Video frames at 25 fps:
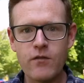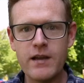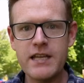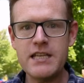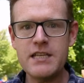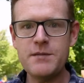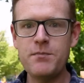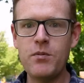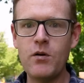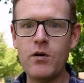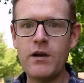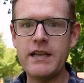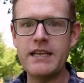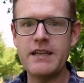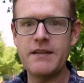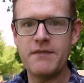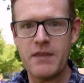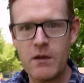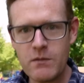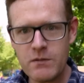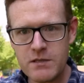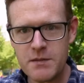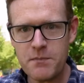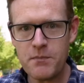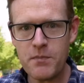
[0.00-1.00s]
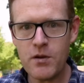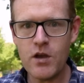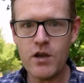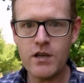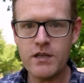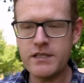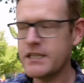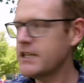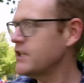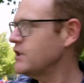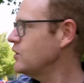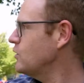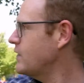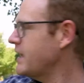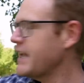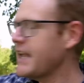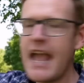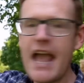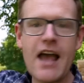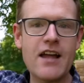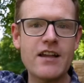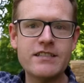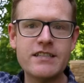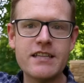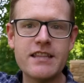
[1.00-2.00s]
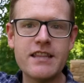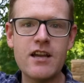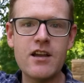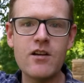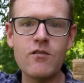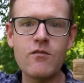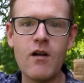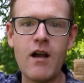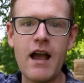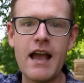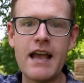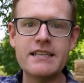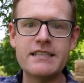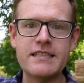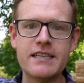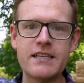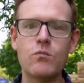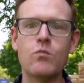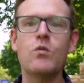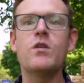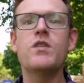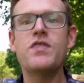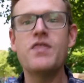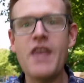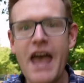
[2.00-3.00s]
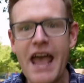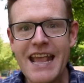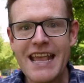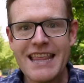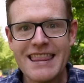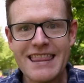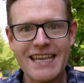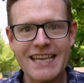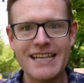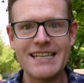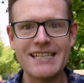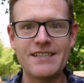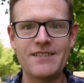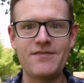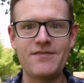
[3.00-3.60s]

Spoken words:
each point, if there was a person looking out to the horizon, would they think it's